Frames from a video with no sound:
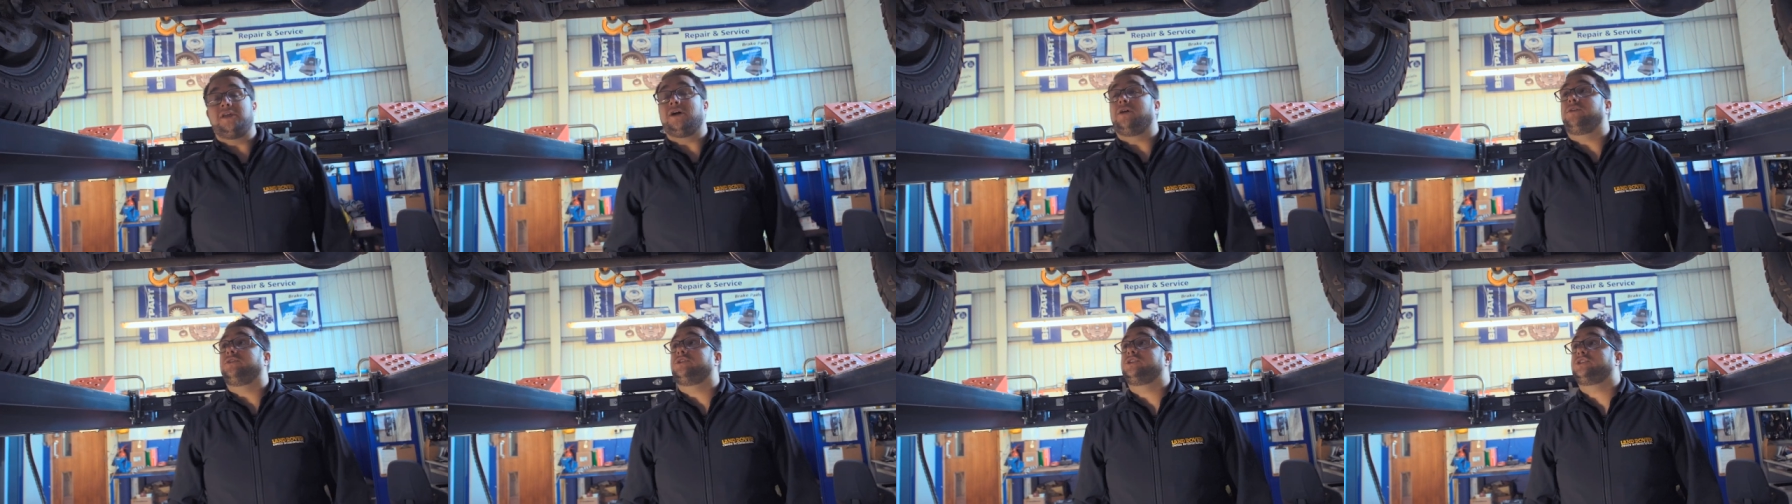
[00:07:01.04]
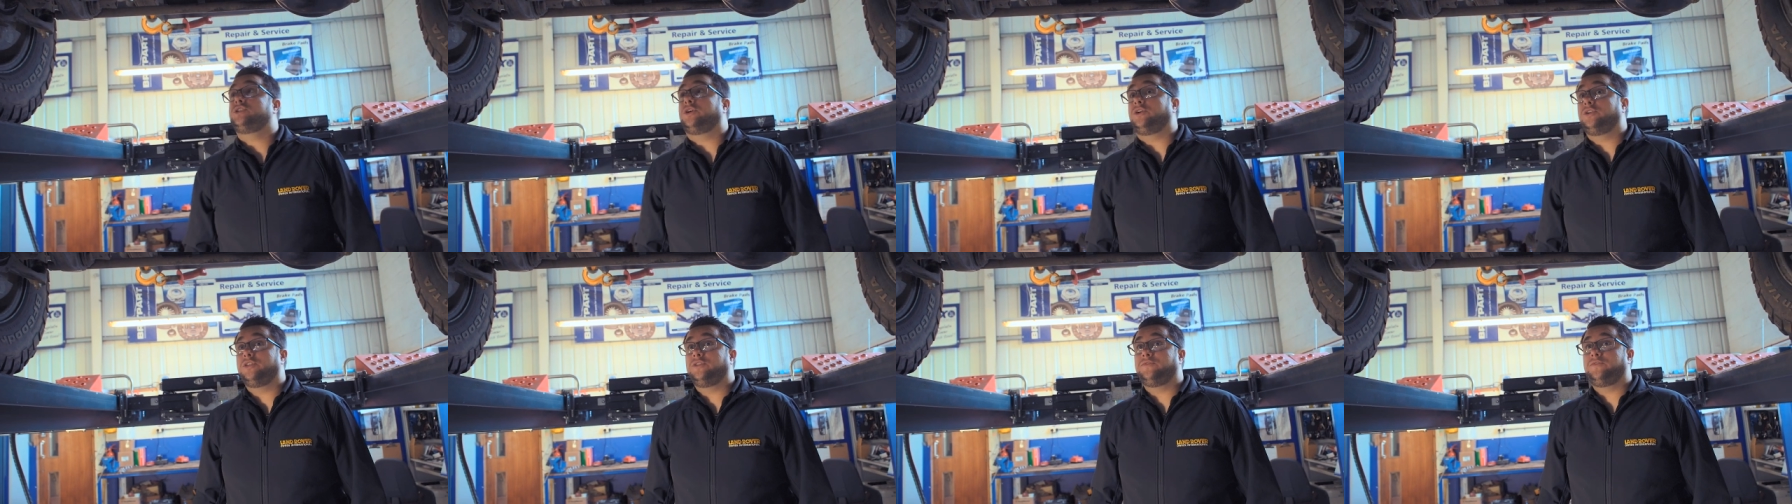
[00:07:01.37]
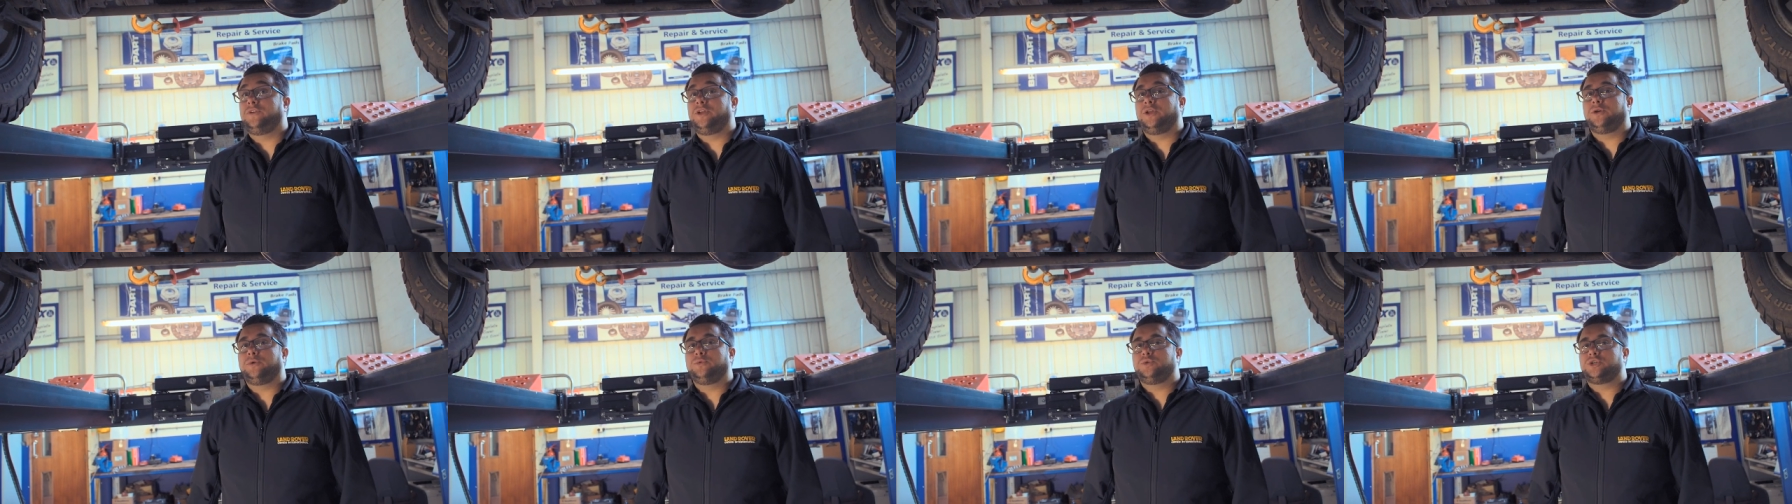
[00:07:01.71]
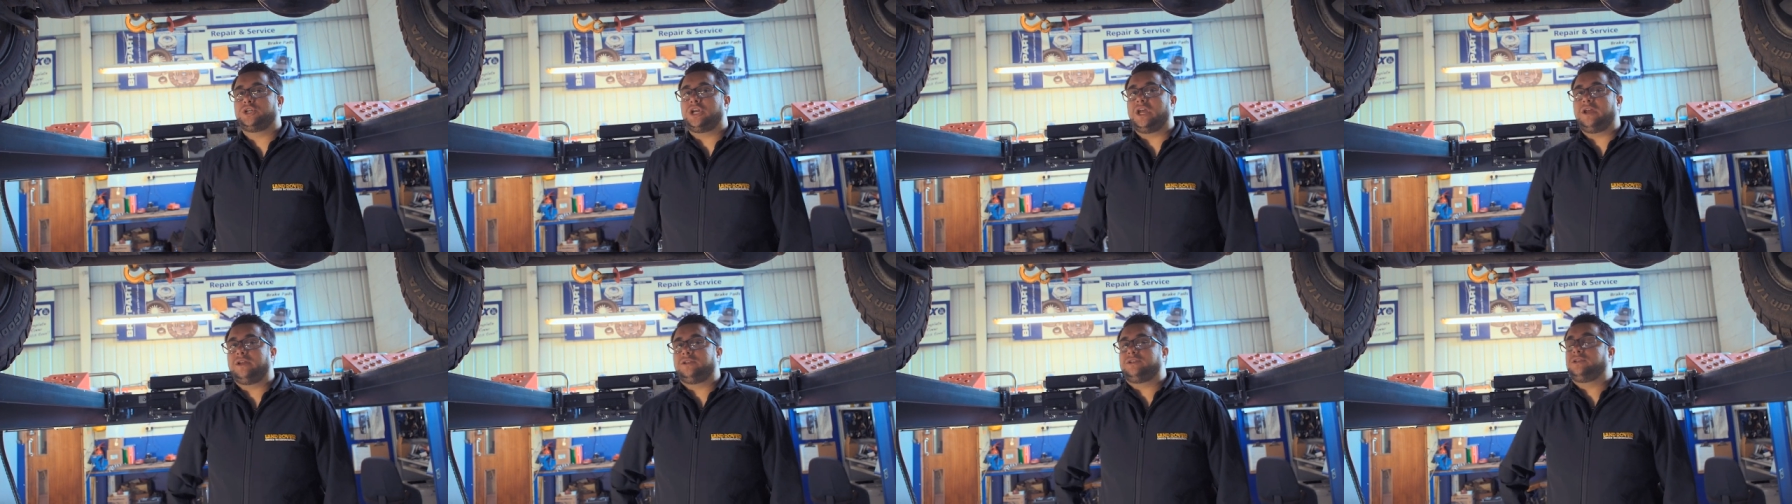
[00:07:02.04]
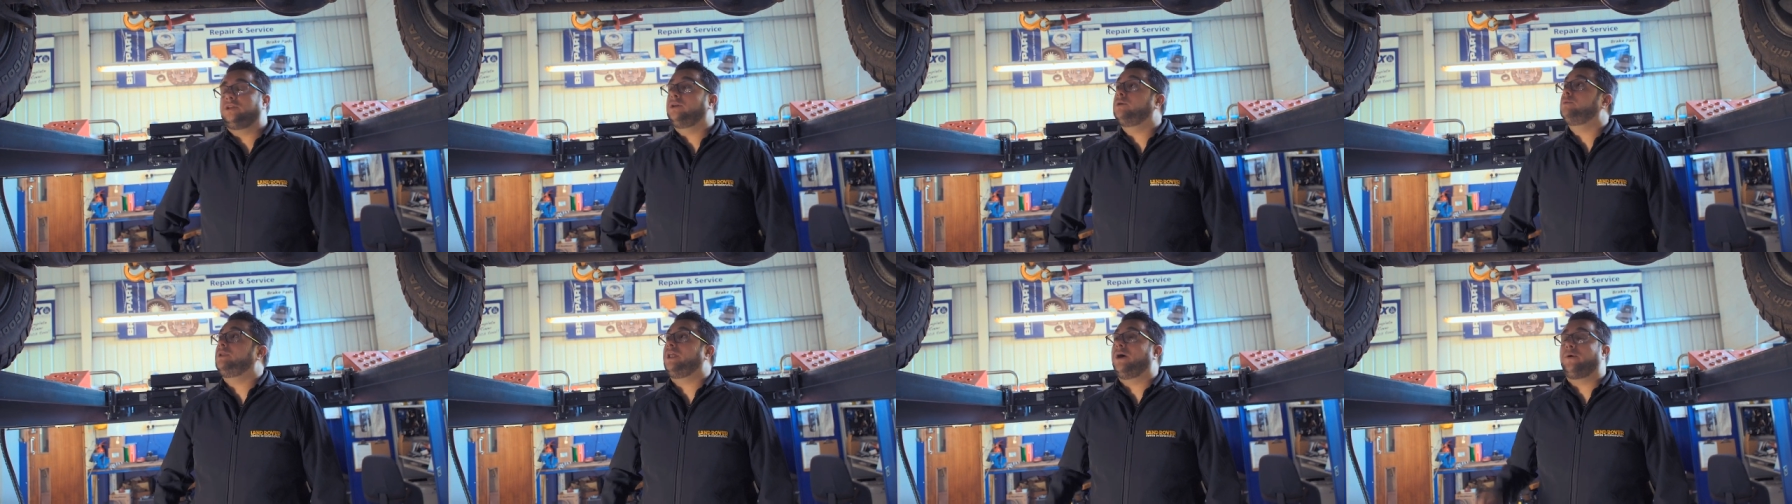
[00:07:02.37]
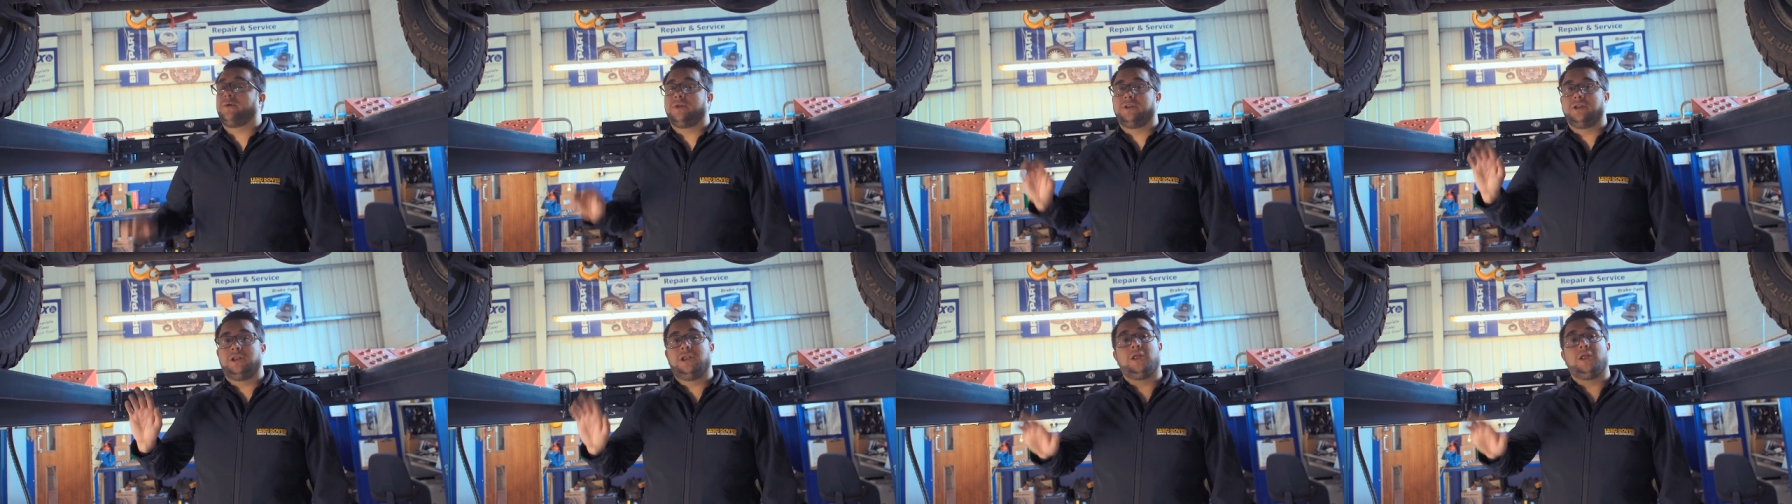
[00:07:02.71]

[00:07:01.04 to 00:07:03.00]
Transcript: the underside of the vehicle checked, we're now going